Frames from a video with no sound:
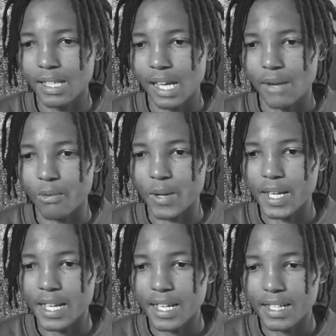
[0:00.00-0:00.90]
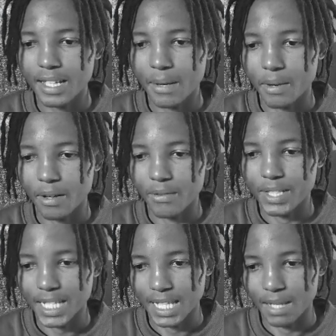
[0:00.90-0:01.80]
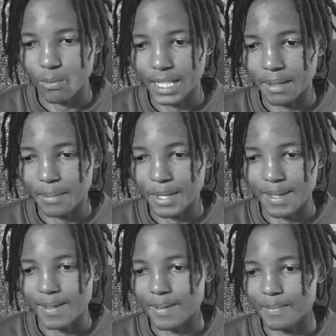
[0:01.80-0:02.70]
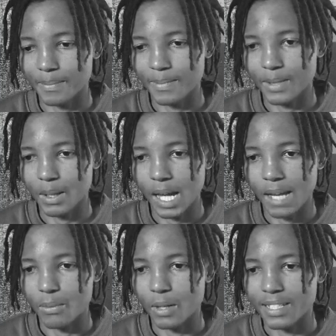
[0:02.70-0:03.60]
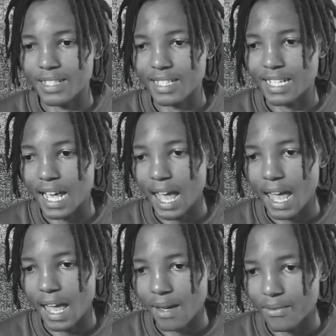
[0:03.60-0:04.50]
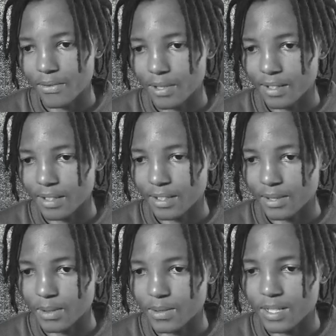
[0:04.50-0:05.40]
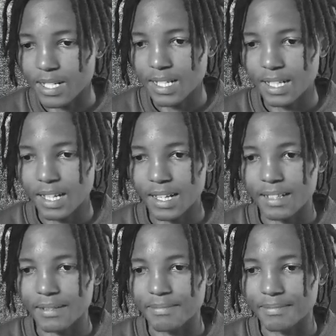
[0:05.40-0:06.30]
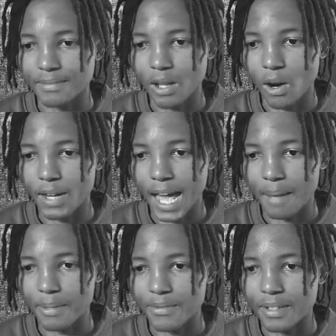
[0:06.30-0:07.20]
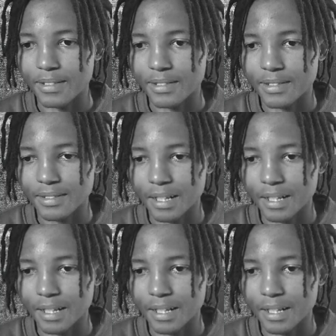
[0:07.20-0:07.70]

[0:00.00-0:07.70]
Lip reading: If we get rid of this and then we come here, and we're gonna see everything. So um, on app event,